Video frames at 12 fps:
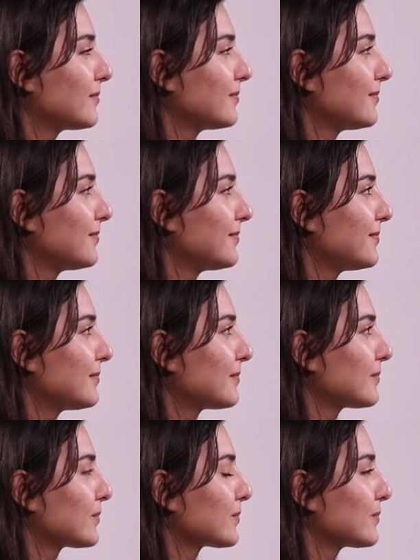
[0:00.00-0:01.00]

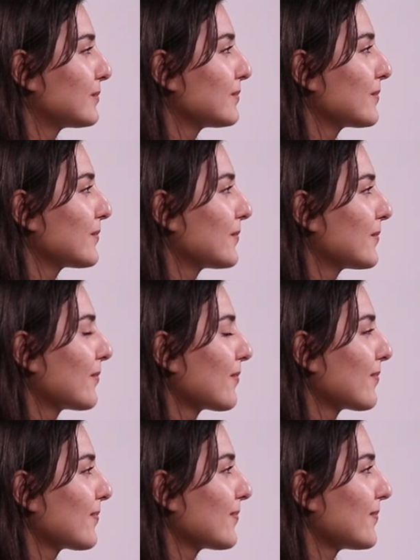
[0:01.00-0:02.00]

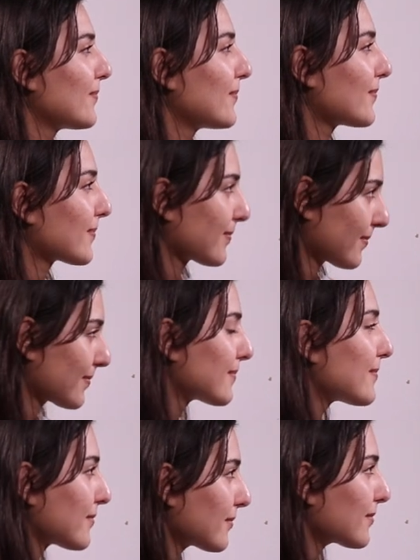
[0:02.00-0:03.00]

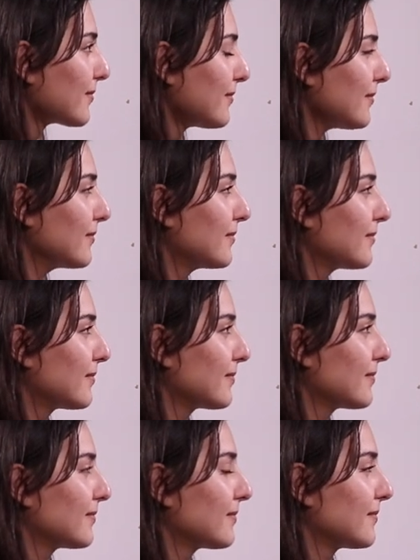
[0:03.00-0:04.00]
(not speaking)